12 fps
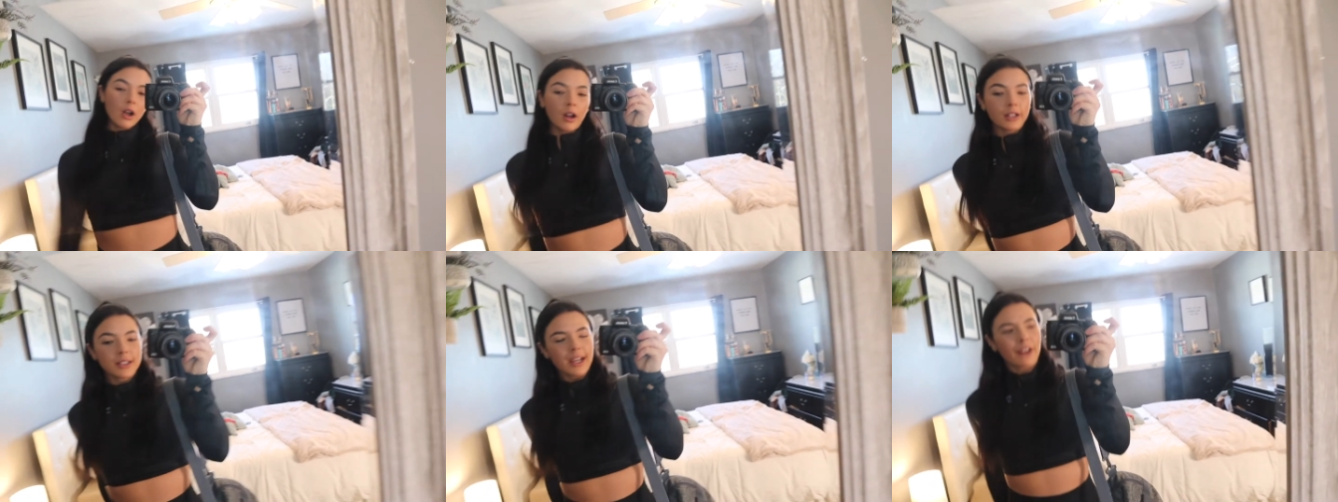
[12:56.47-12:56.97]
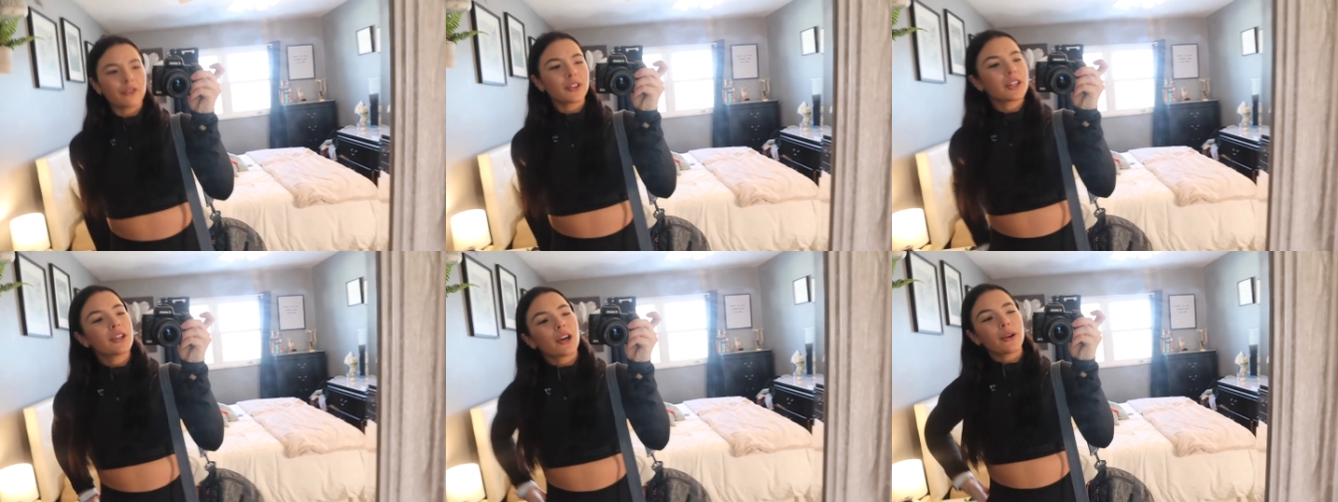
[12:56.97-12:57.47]
Honestly, I don't
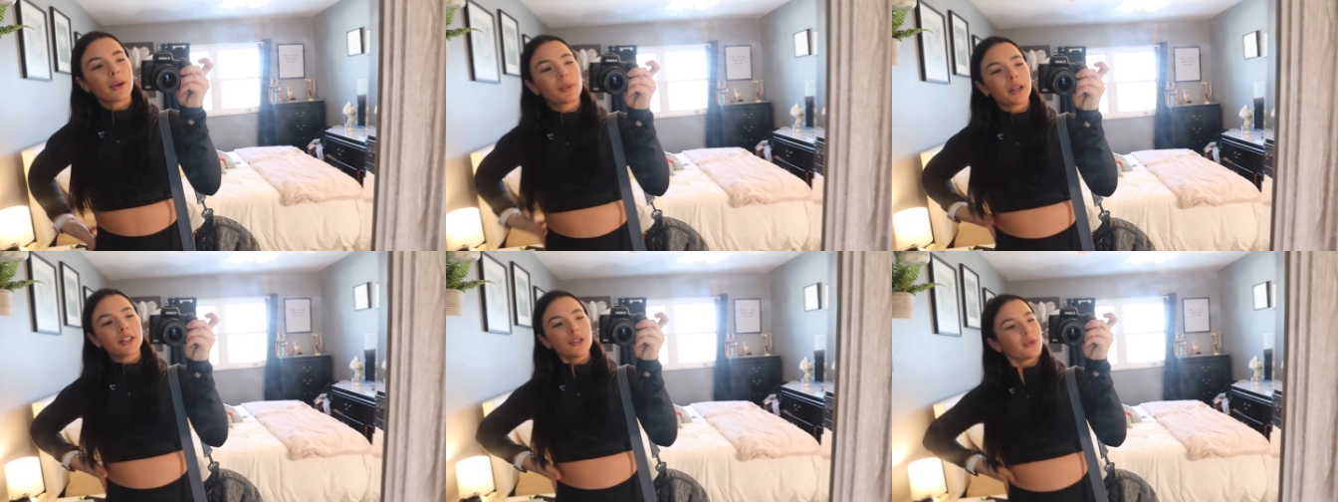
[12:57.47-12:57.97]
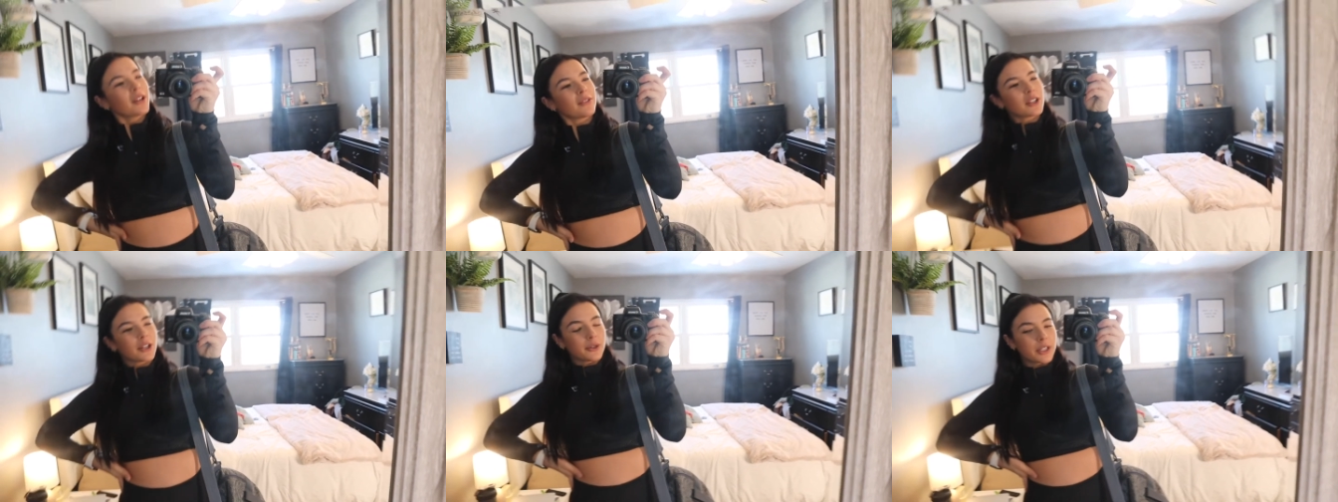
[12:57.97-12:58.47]
really know. I'll probably do
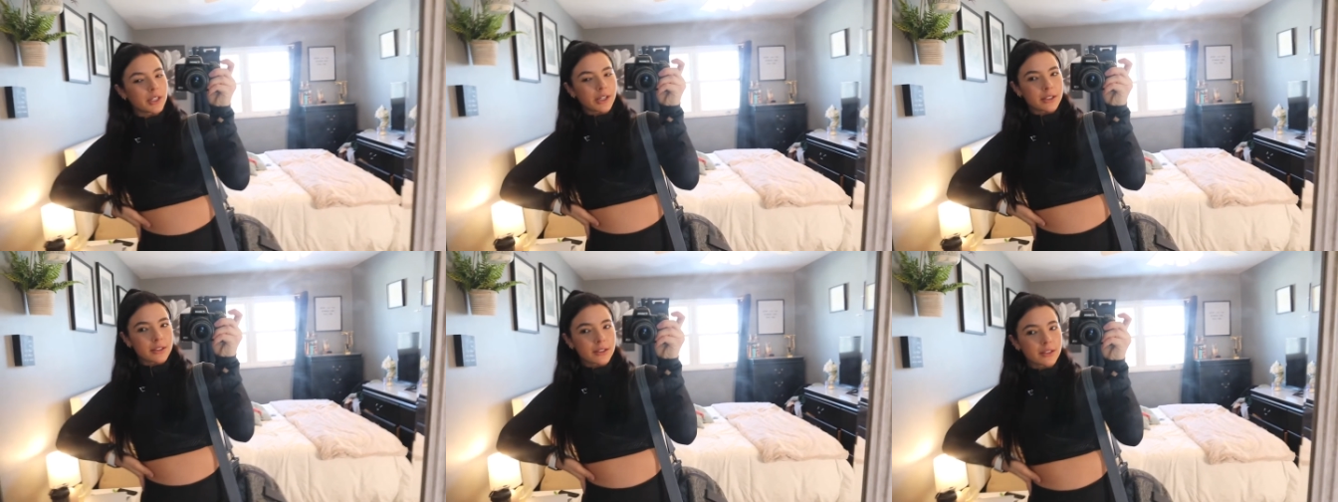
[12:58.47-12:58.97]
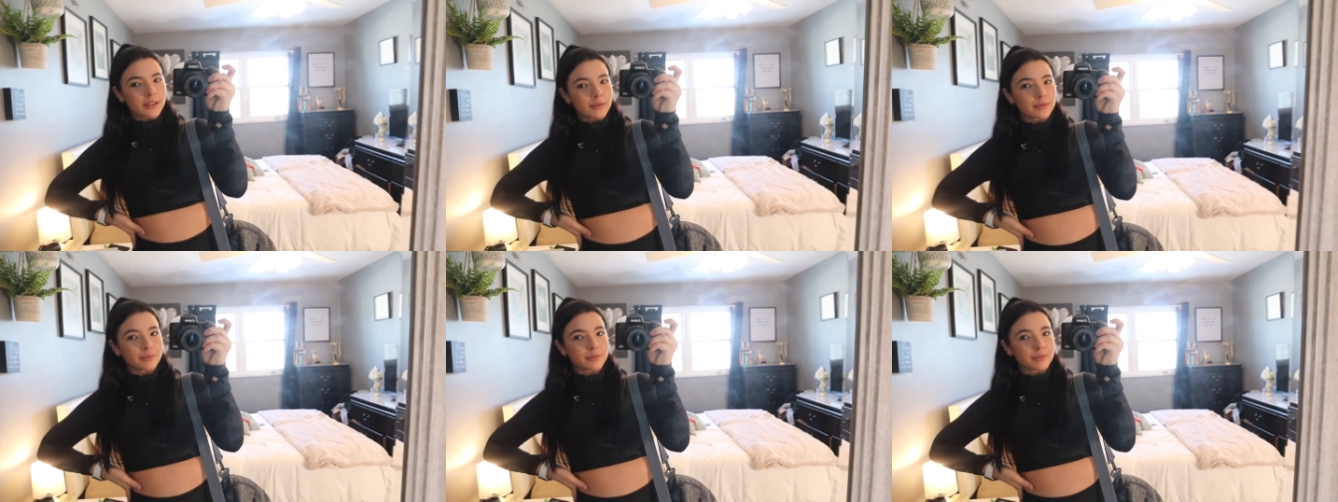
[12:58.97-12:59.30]
whatever Cody does.